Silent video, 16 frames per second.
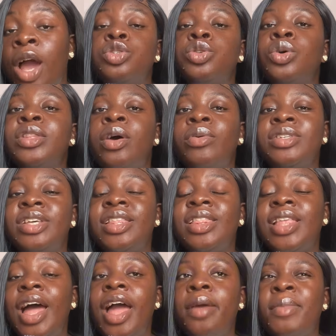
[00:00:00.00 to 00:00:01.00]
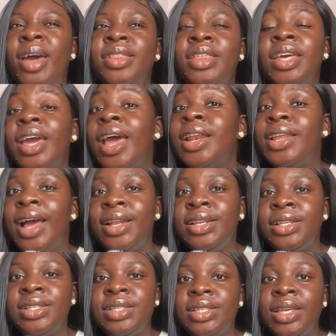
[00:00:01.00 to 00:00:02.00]
So there was a time, I think earlier
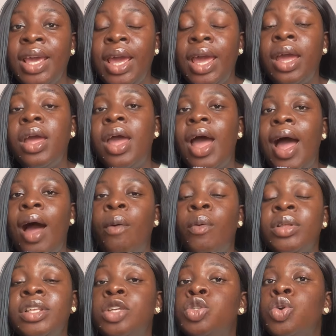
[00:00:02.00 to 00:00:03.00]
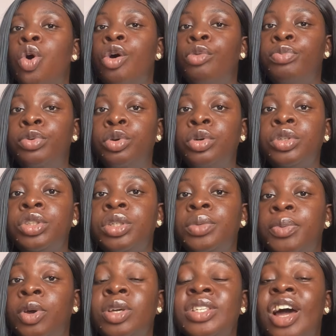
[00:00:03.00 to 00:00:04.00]
this year, I wanted to upload,
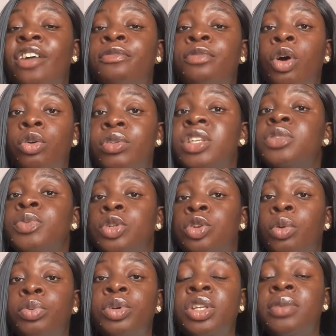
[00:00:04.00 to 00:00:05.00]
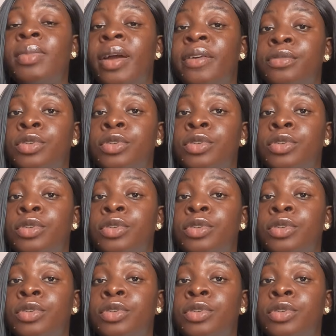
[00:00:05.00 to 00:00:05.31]
because I've always been uploading my